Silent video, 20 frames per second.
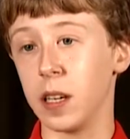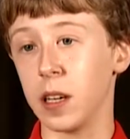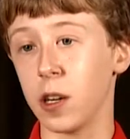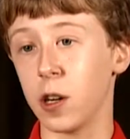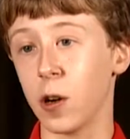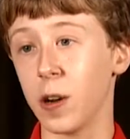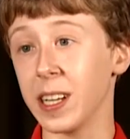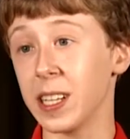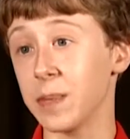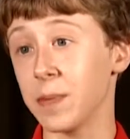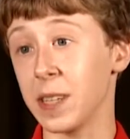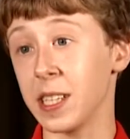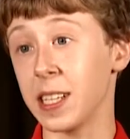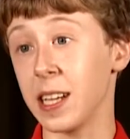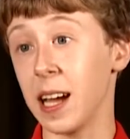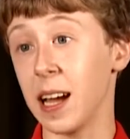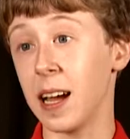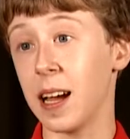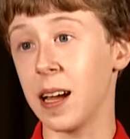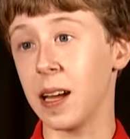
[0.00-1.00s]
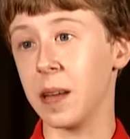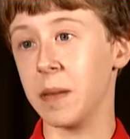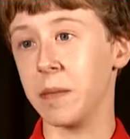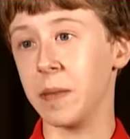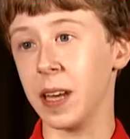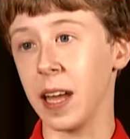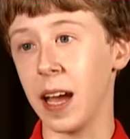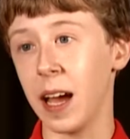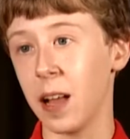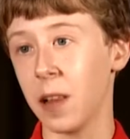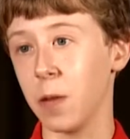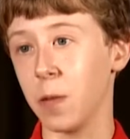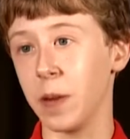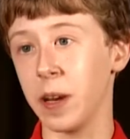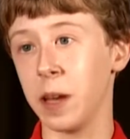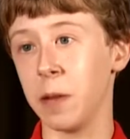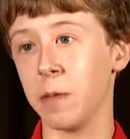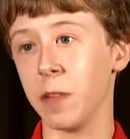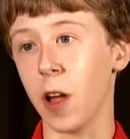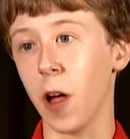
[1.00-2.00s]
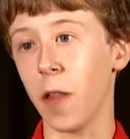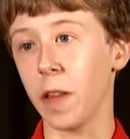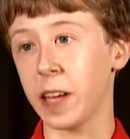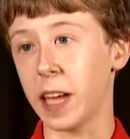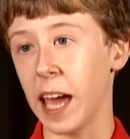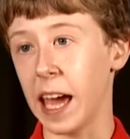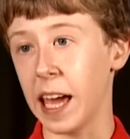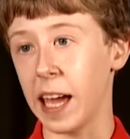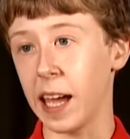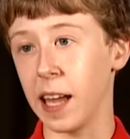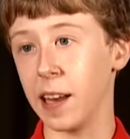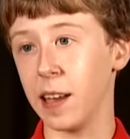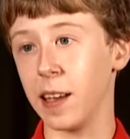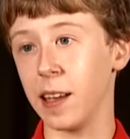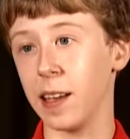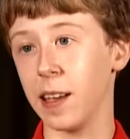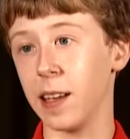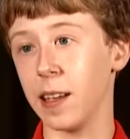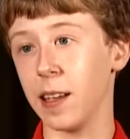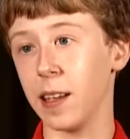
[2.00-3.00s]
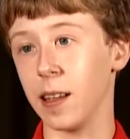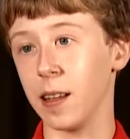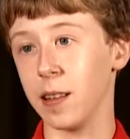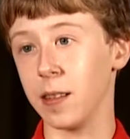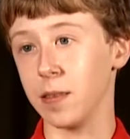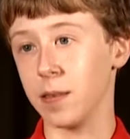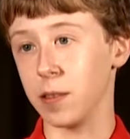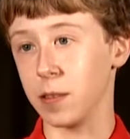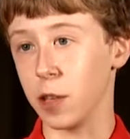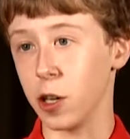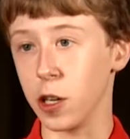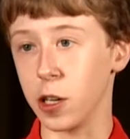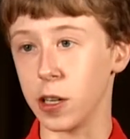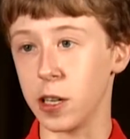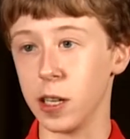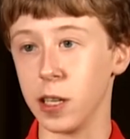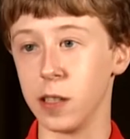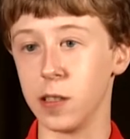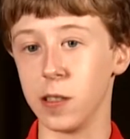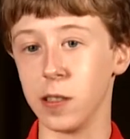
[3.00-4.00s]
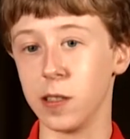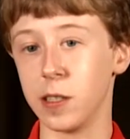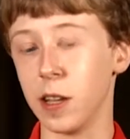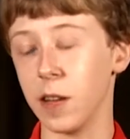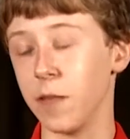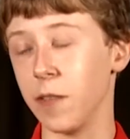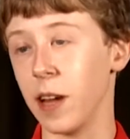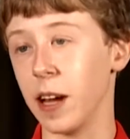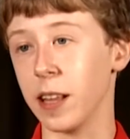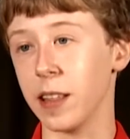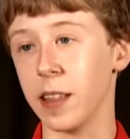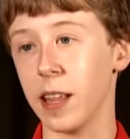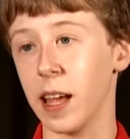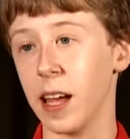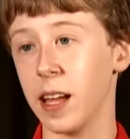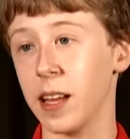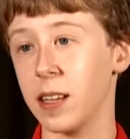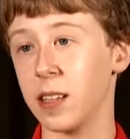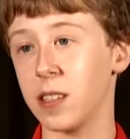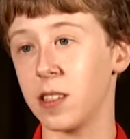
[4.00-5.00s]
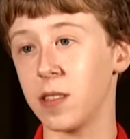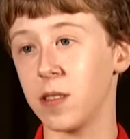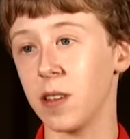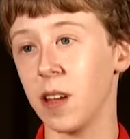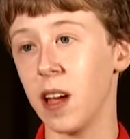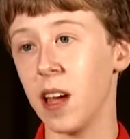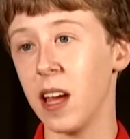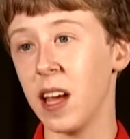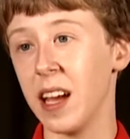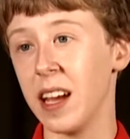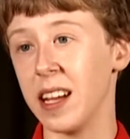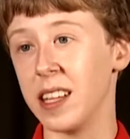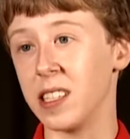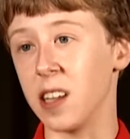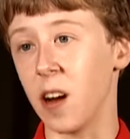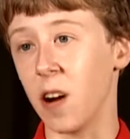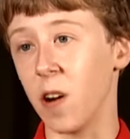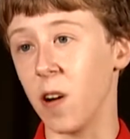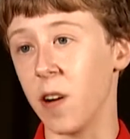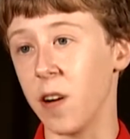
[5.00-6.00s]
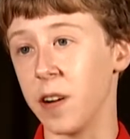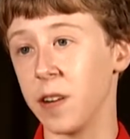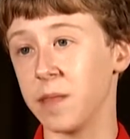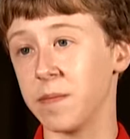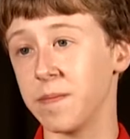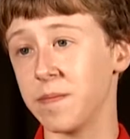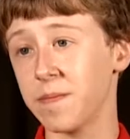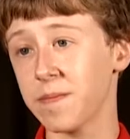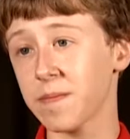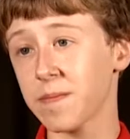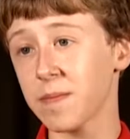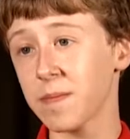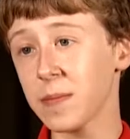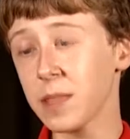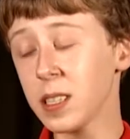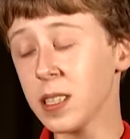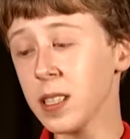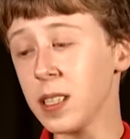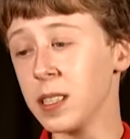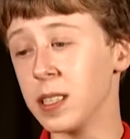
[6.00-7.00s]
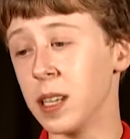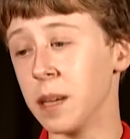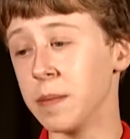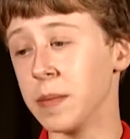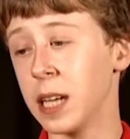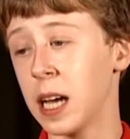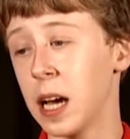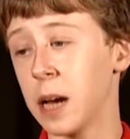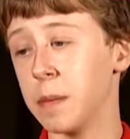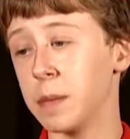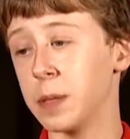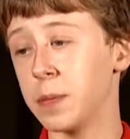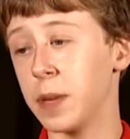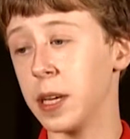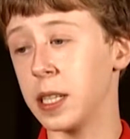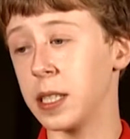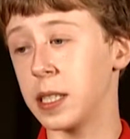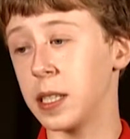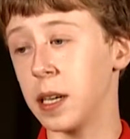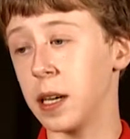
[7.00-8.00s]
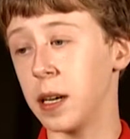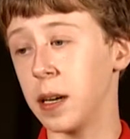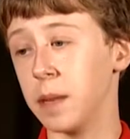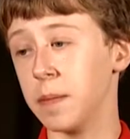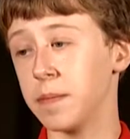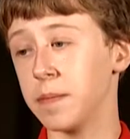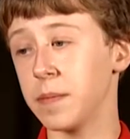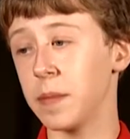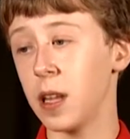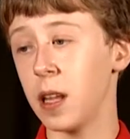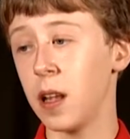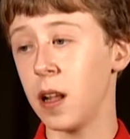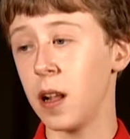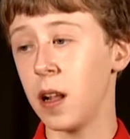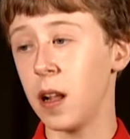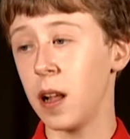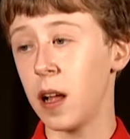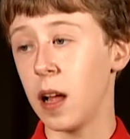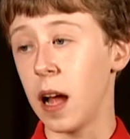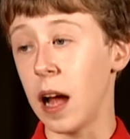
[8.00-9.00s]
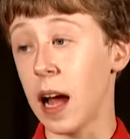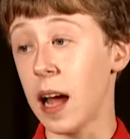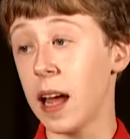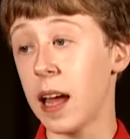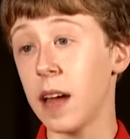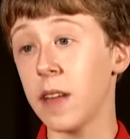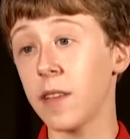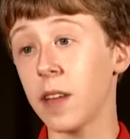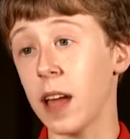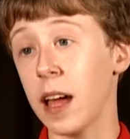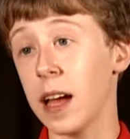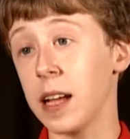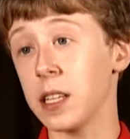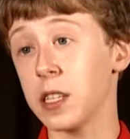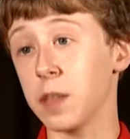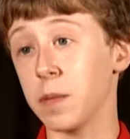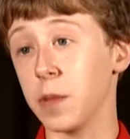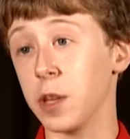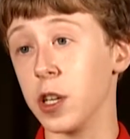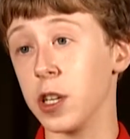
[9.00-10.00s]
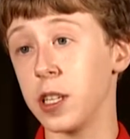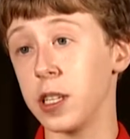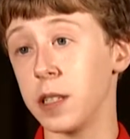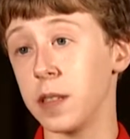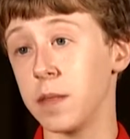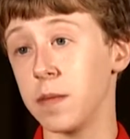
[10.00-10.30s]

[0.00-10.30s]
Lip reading: Christmas time and Halloween with all the candy and cookies and stuff like that, it's hard sometimes. But I have had some good